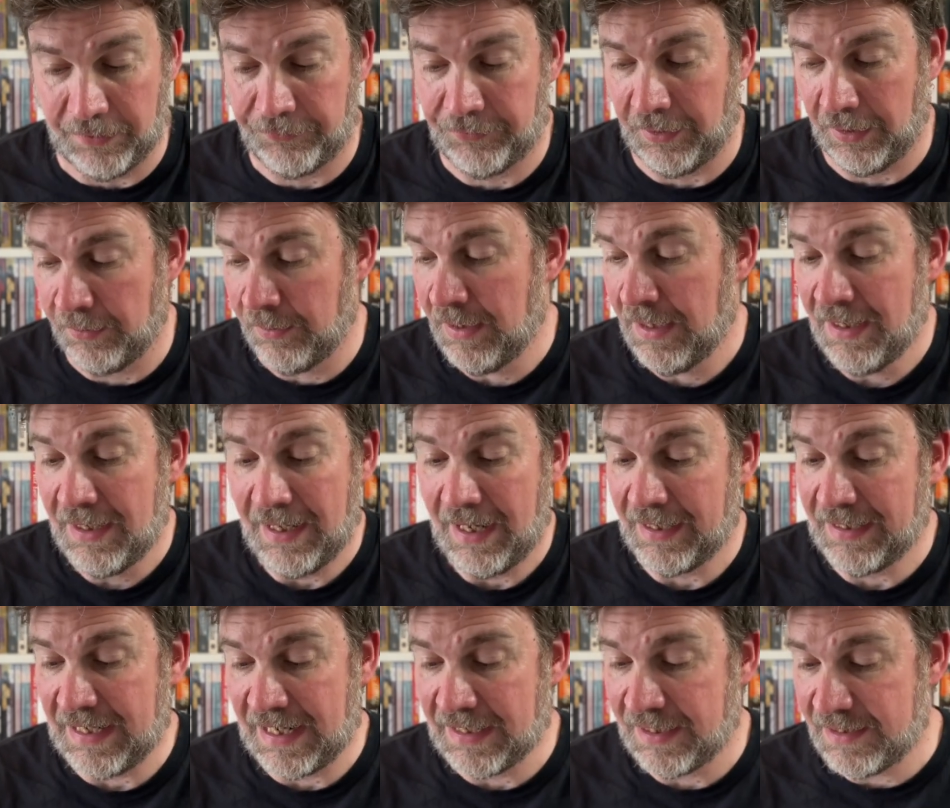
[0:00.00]
So
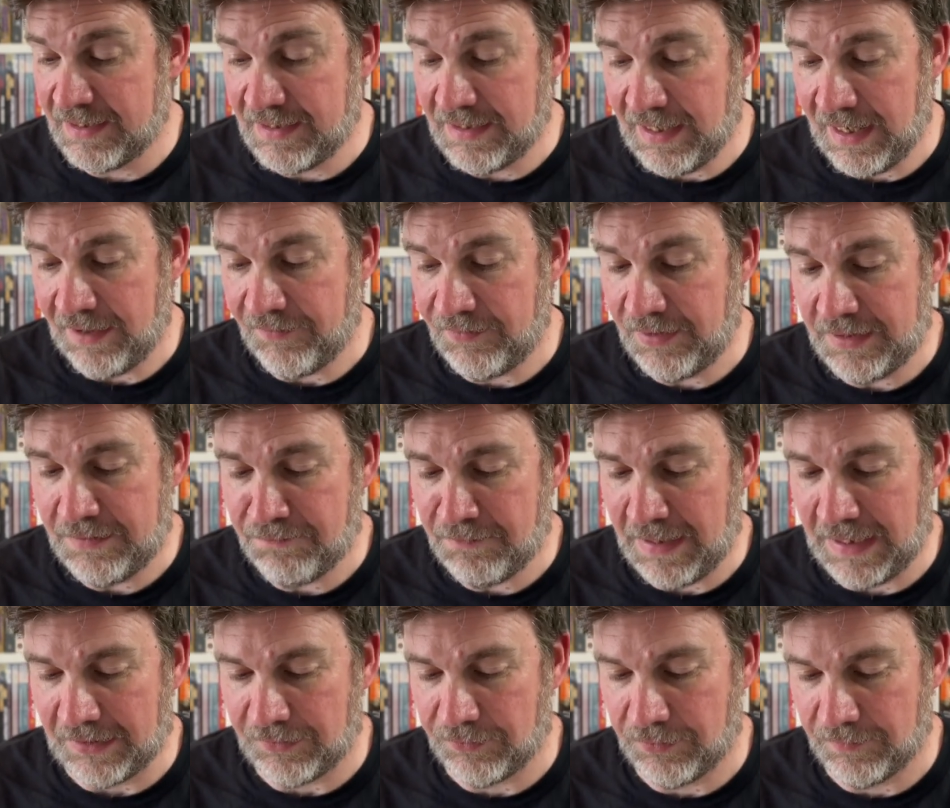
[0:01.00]
again, a lovely
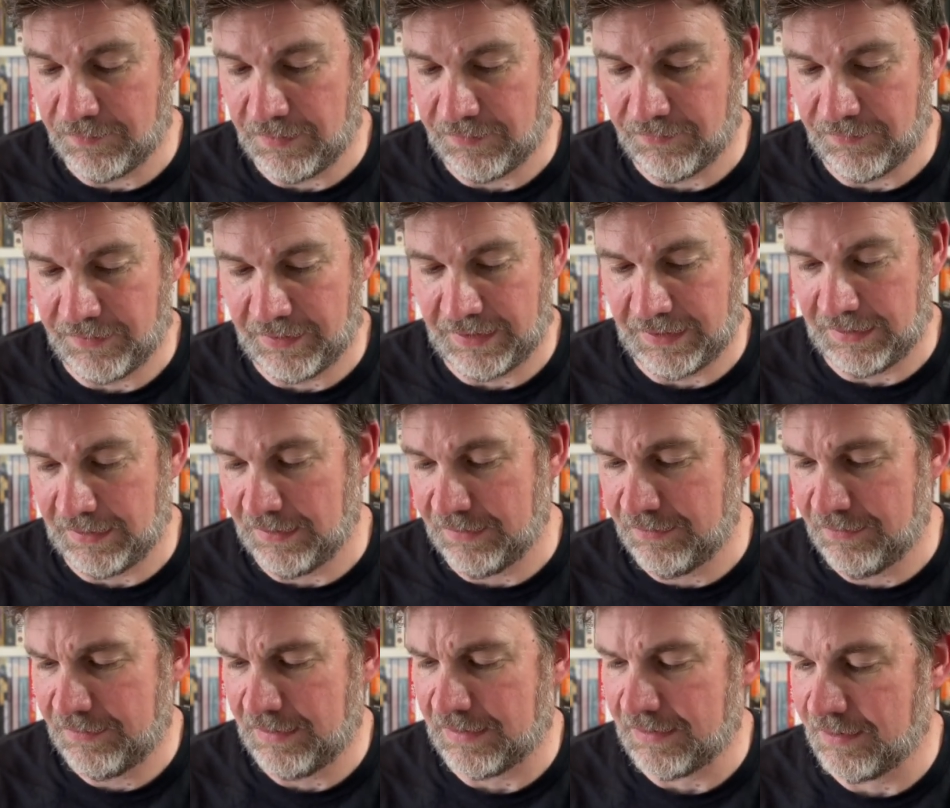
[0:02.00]
mix of different thing in,
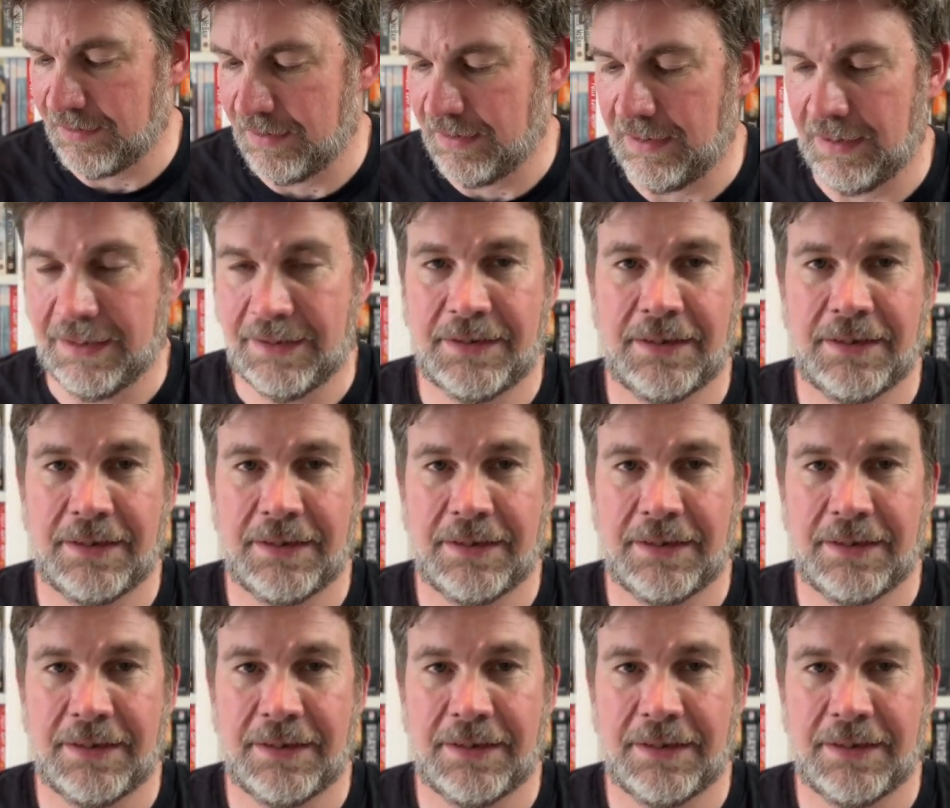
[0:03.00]
things in here.